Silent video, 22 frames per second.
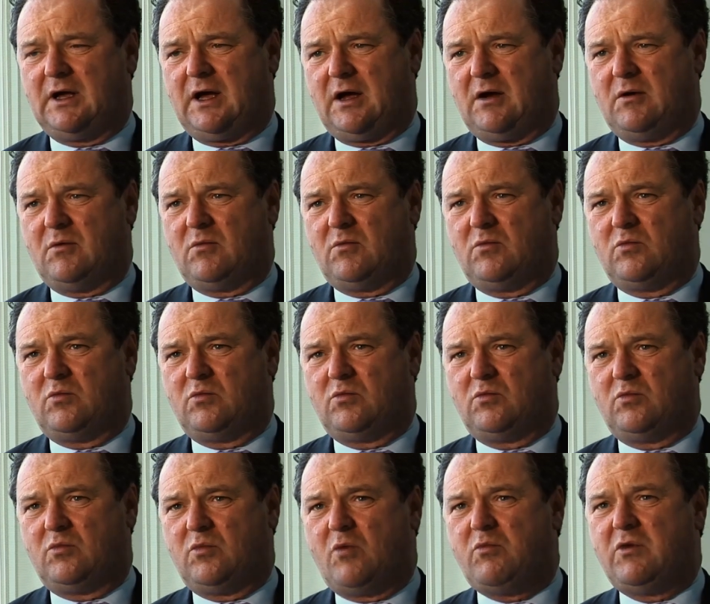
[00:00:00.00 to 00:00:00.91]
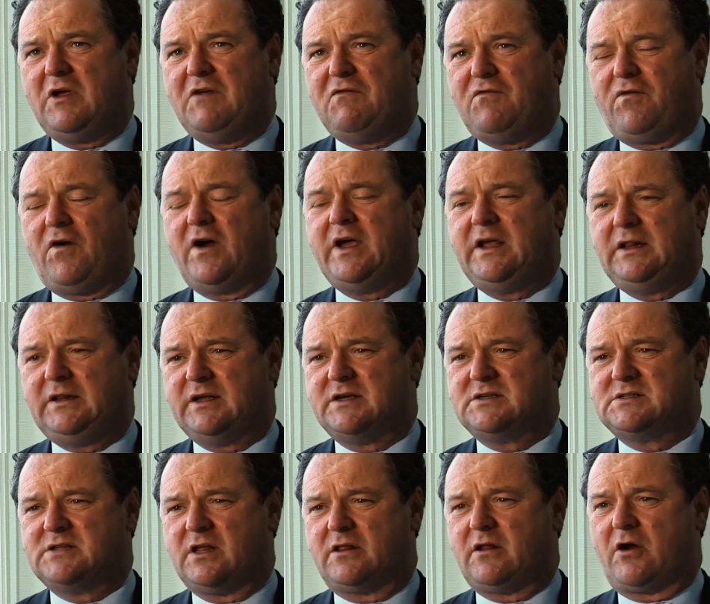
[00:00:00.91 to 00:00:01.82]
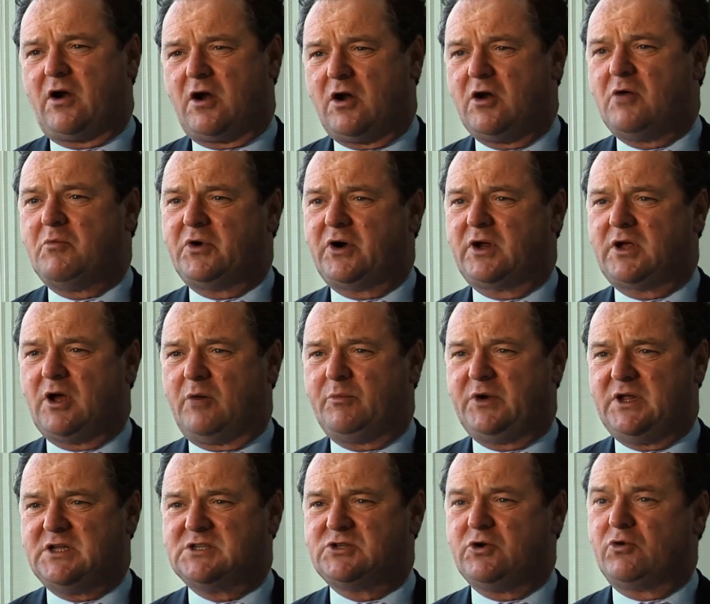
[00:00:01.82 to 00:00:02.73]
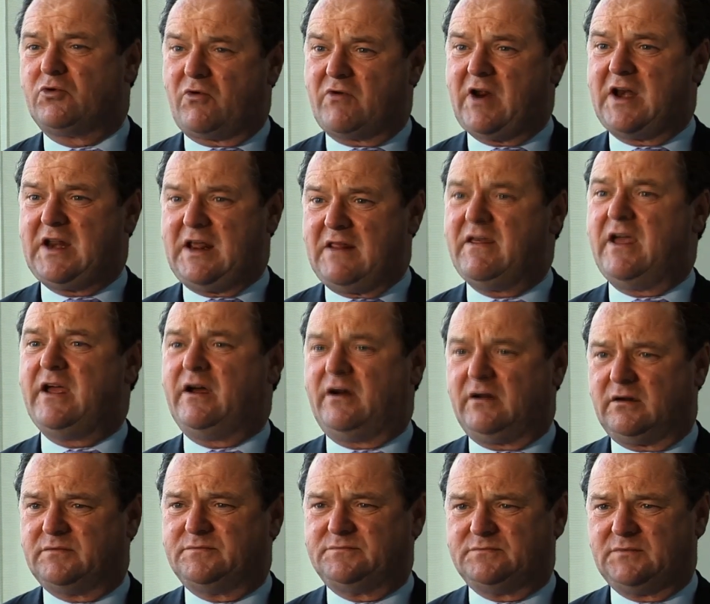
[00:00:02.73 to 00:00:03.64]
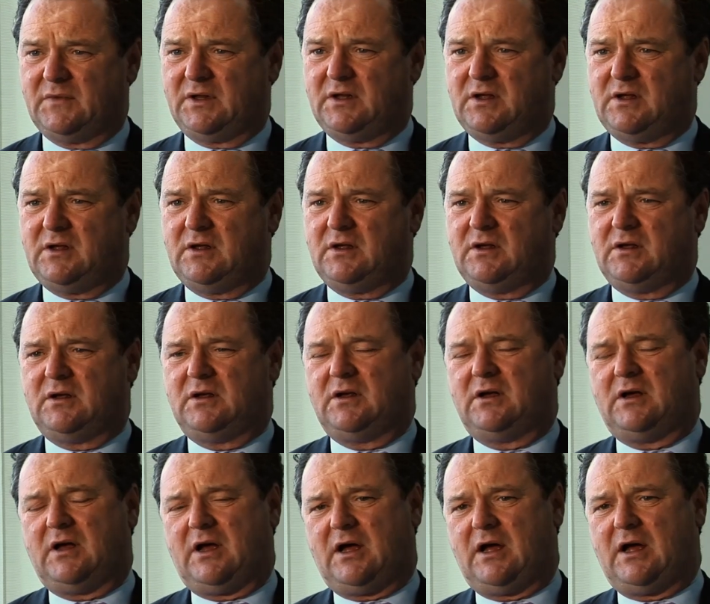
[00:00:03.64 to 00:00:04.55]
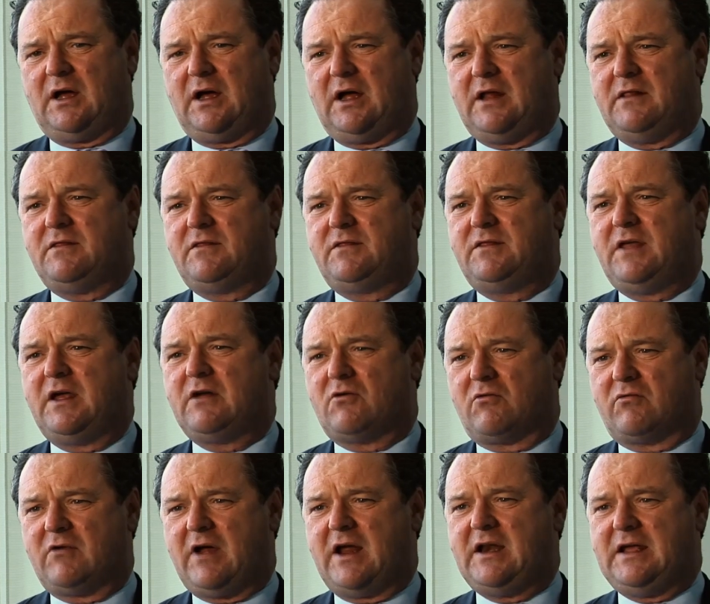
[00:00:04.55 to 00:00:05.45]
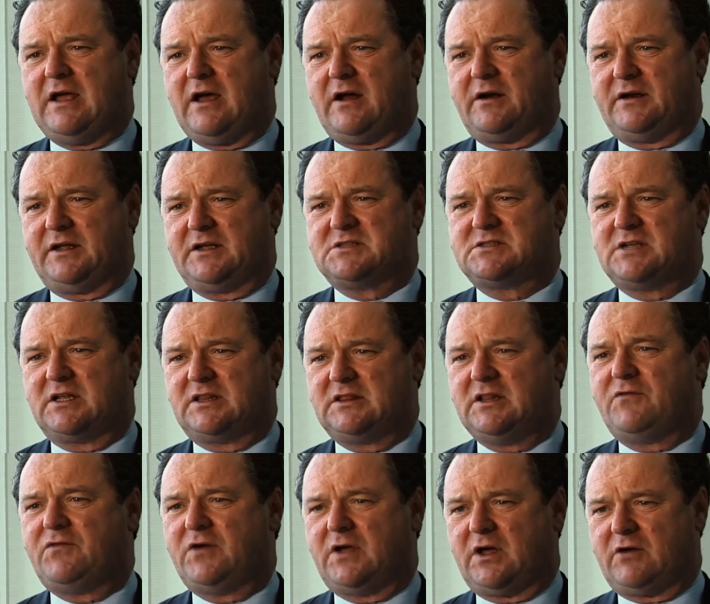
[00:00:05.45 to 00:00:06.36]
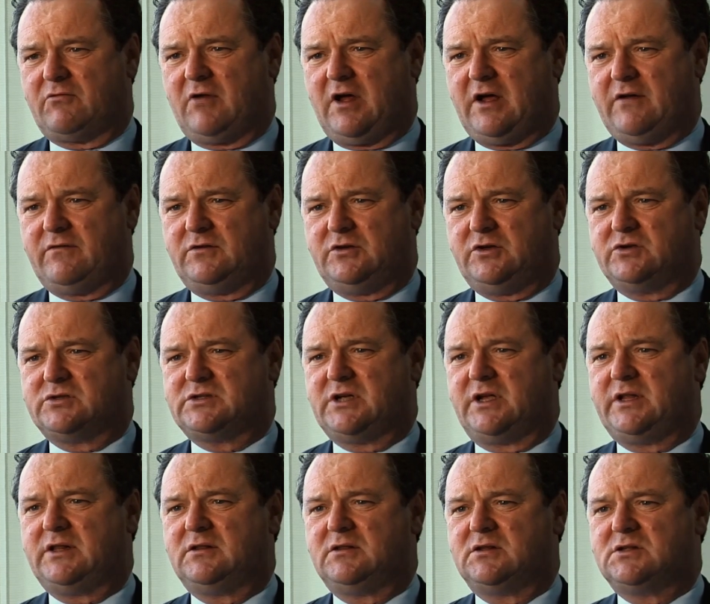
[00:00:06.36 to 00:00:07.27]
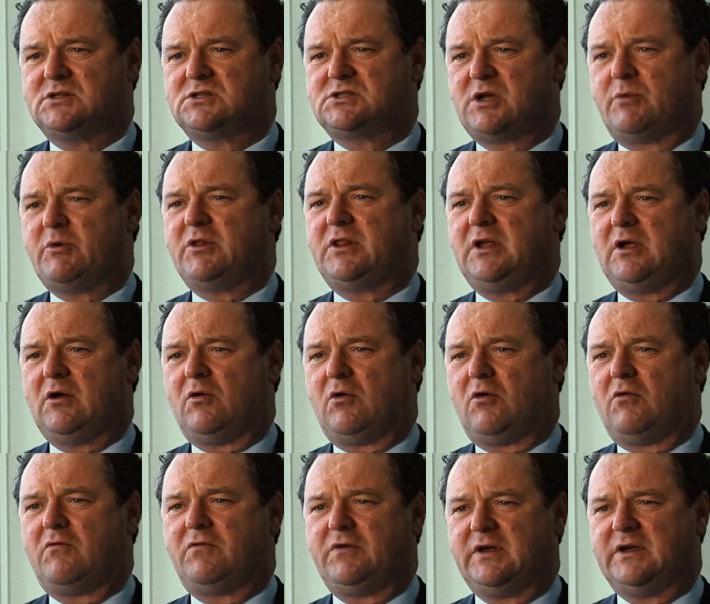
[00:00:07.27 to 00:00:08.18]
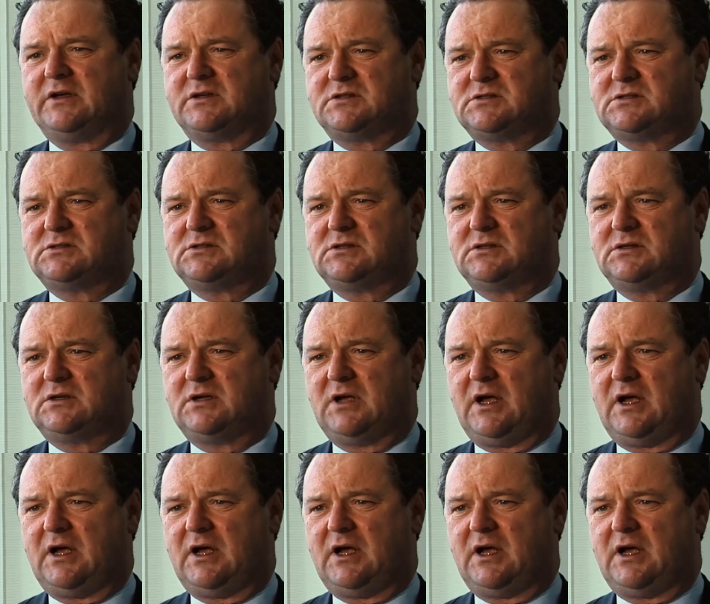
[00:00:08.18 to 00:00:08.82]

What we find is that there are a number of companies who are already there, and they're already earning significant revenues in some of the obvious